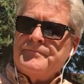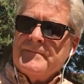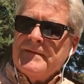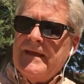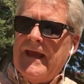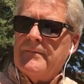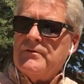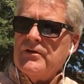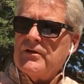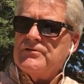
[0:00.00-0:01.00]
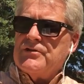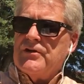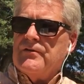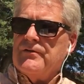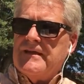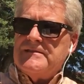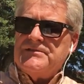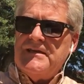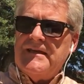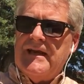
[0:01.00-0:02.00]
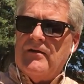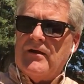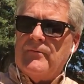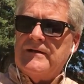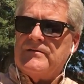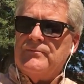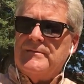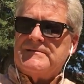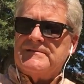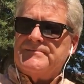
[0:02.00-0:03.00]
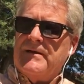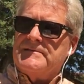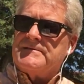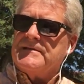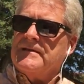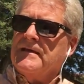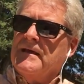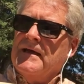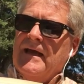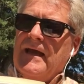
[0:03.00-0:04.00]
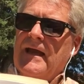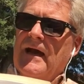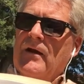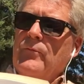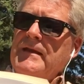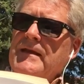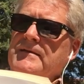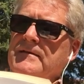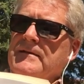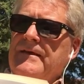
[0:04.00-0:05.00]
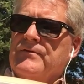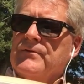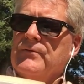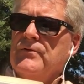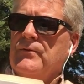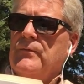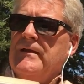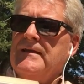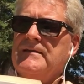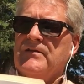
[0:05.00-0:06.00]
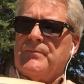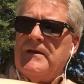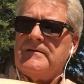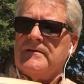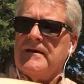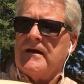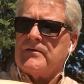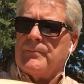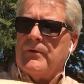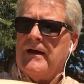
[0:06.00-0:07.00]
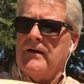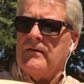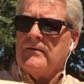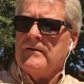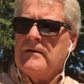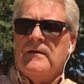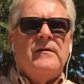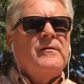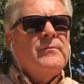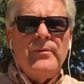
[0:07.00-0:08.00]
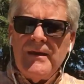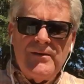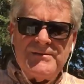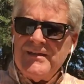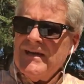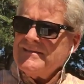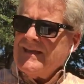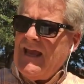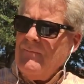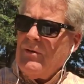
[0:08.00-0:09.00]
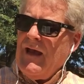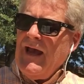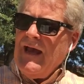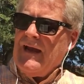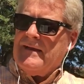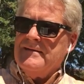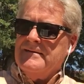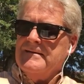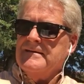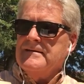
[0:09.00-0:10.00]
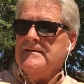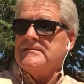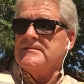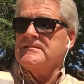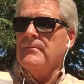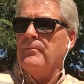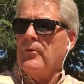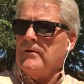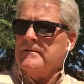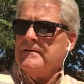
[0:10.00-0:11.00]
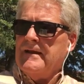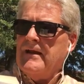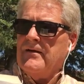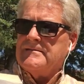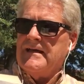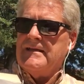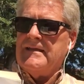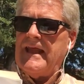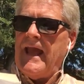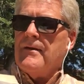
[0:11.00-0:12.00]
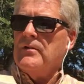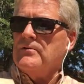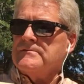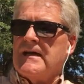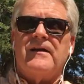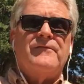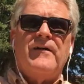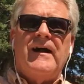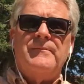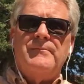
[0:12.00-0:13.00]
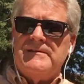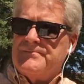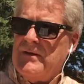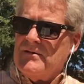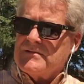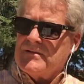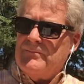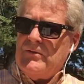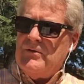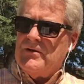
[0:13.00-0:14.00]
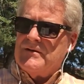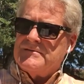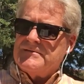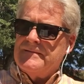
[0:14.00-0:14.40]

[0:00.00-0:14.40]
Cam took her journal. Then she and Eric went to Mrs. Benson. We need to leave the room. We need to speak to Dr. Prell. But you just came back. This is important, Eric said. Cam knows how to find Ms. Bell's computers.